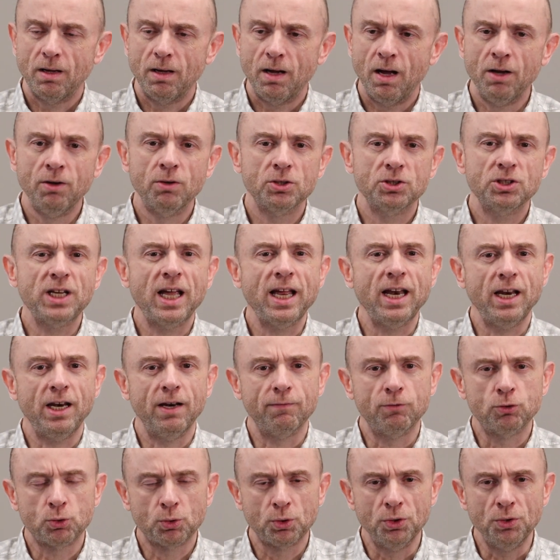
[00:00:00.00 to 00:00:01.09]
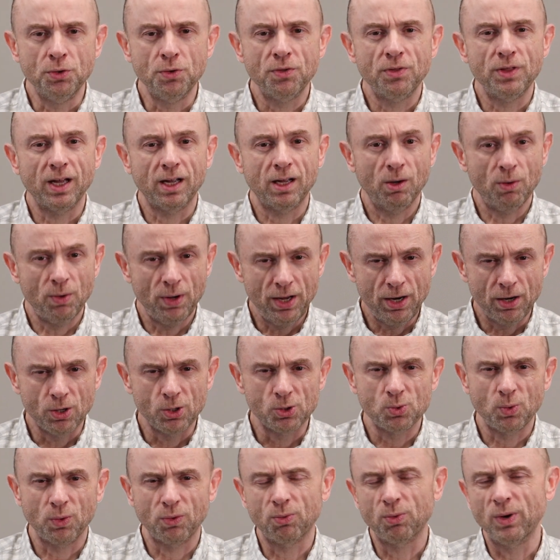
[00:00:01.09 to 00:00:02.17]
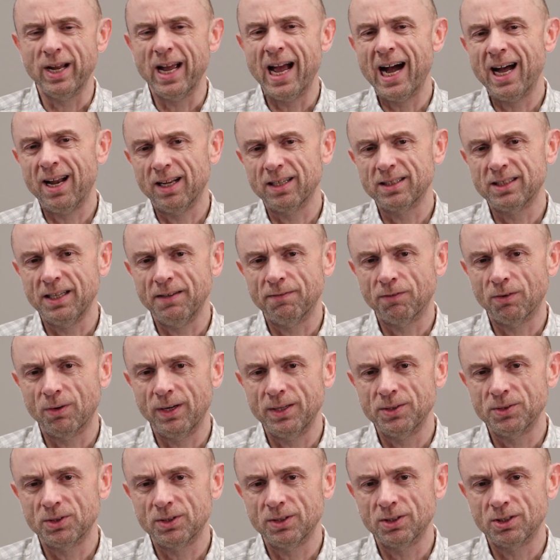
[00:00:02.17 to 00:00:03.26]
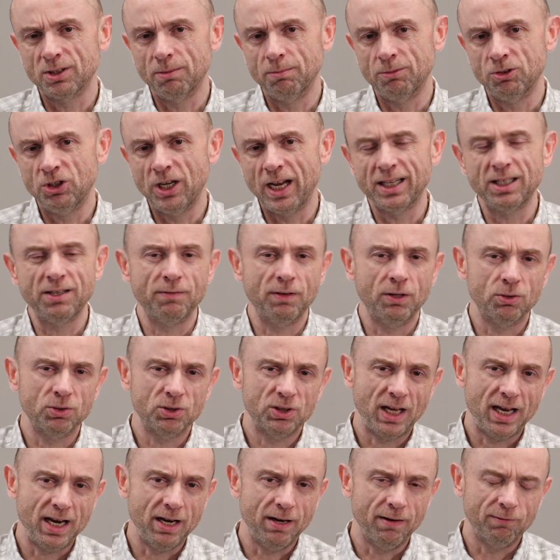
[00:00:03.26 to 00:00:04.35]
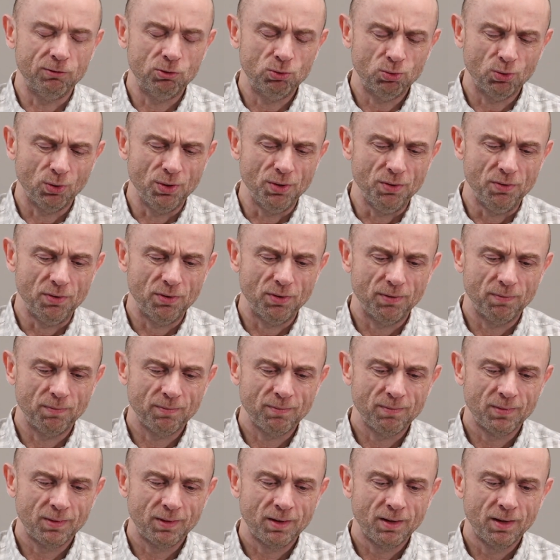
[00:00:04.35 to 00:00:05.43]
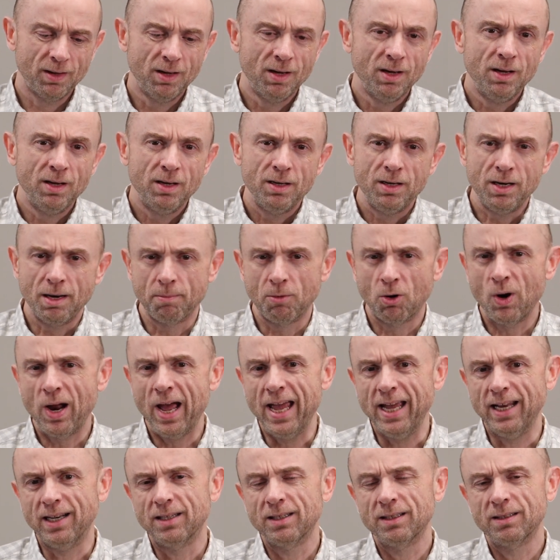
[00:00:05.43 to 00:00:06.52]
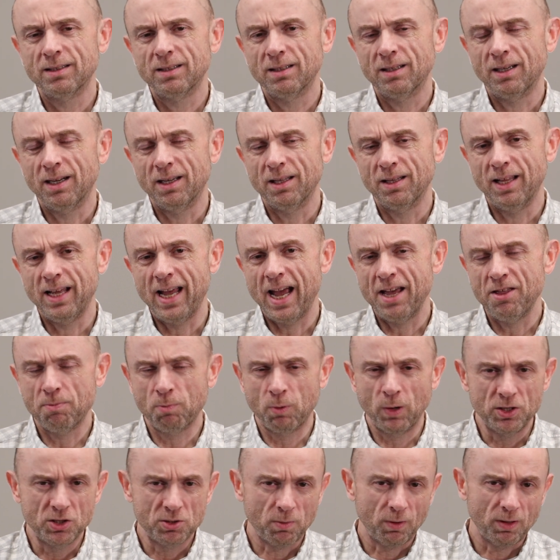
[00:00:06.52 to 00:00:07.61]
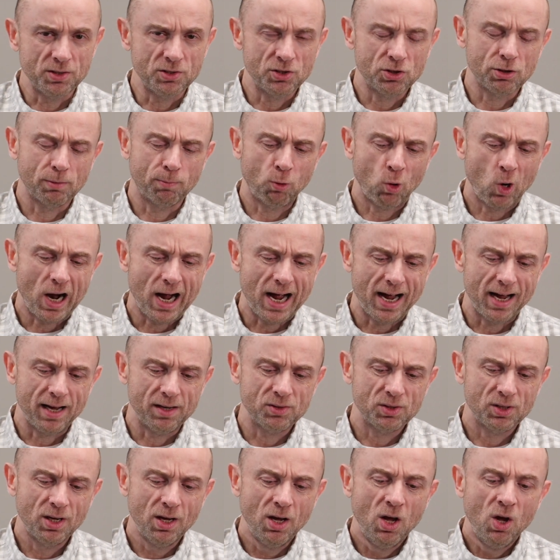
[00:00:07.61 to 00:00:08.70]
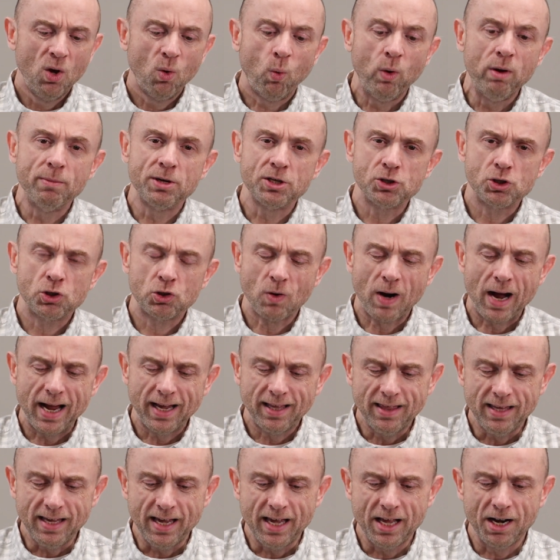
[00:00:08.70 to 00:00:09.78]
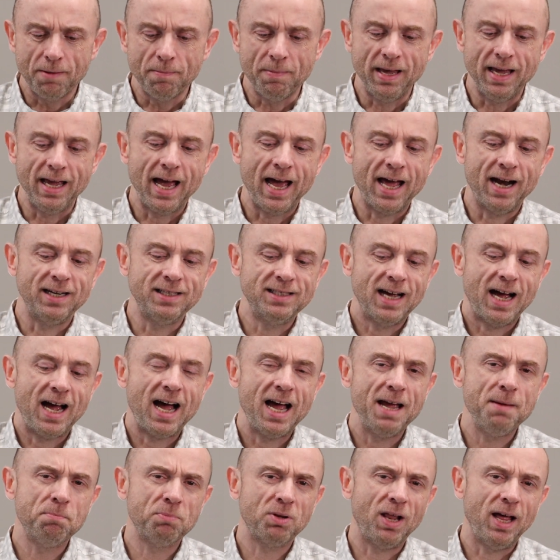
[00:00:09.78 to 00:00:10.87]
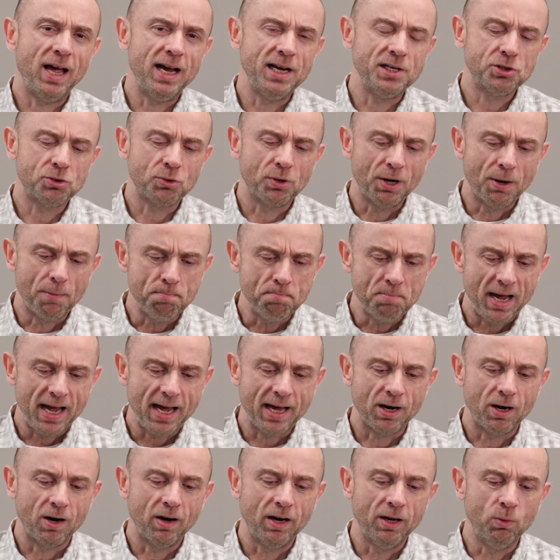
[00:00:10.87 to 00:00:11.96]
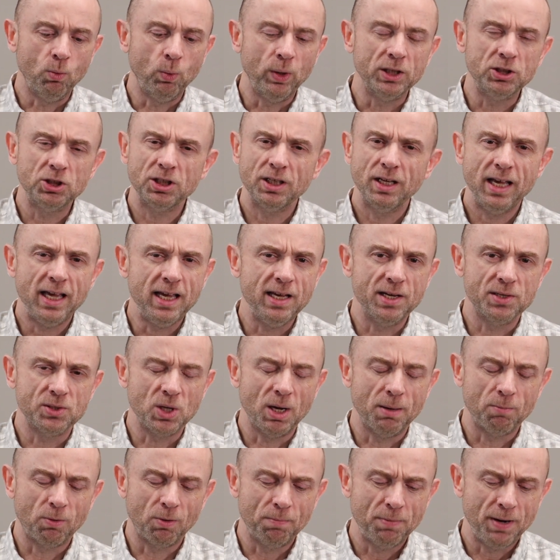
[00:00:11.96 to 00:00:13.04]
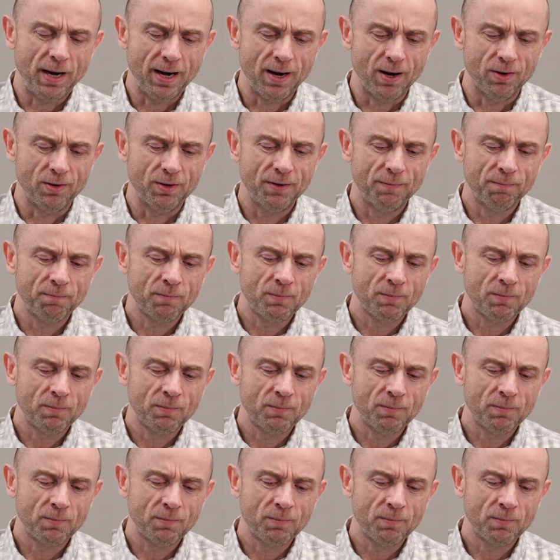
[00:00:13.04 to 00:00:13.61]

understanding of truth that coheres with reality, for instance, an objective understanding of truth. Number 8, the 8th principle is surprise. We must strike the enemy at a time, place, or in a manner in which he is unprepared.